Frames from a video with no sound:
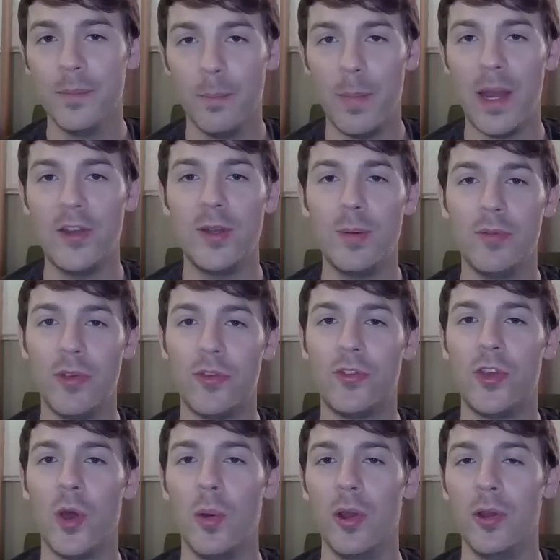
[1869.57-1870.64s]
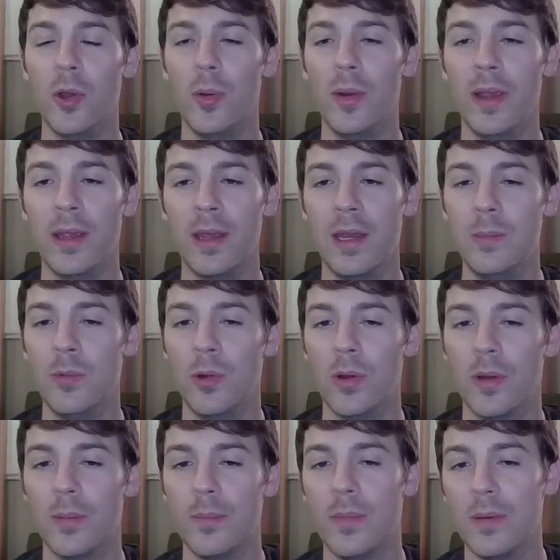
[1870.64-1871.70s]
Medicham is just so annoying
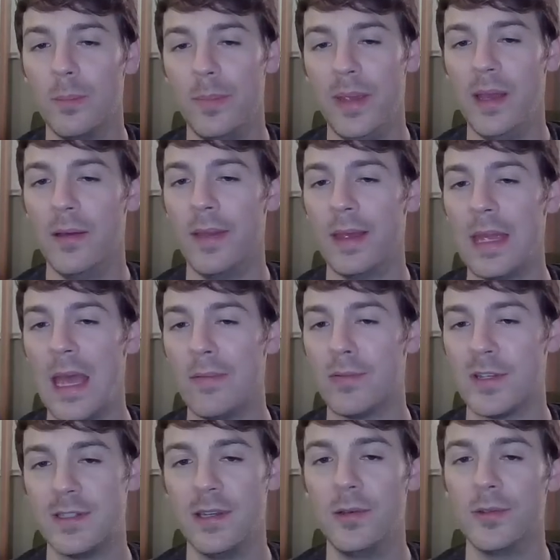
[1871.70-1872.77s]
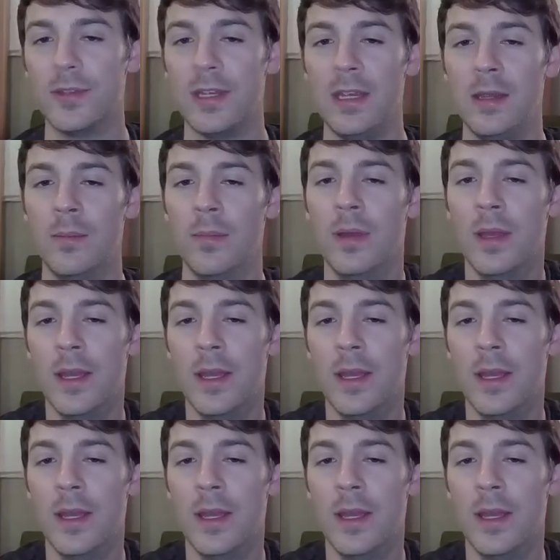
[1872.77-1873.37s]
anymore, being on like every single team,